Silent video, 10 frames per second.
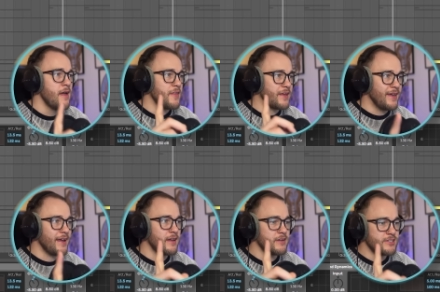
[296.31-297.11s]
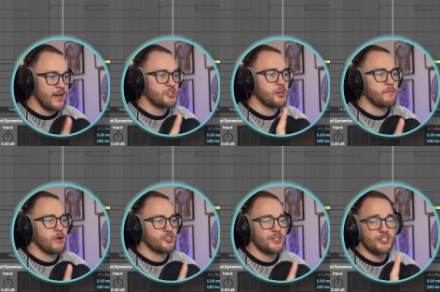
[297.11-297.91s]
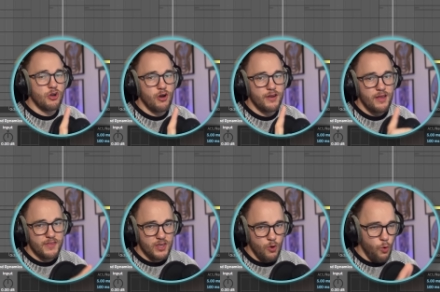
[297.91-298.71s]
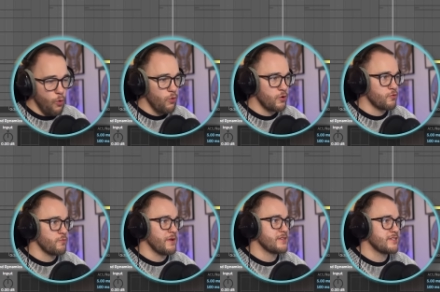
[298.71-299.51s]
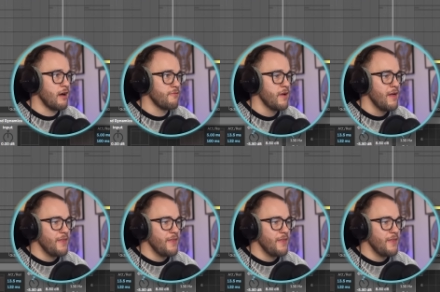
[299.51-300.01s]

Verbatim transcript: The kick sidechain compression is on the whole group itself.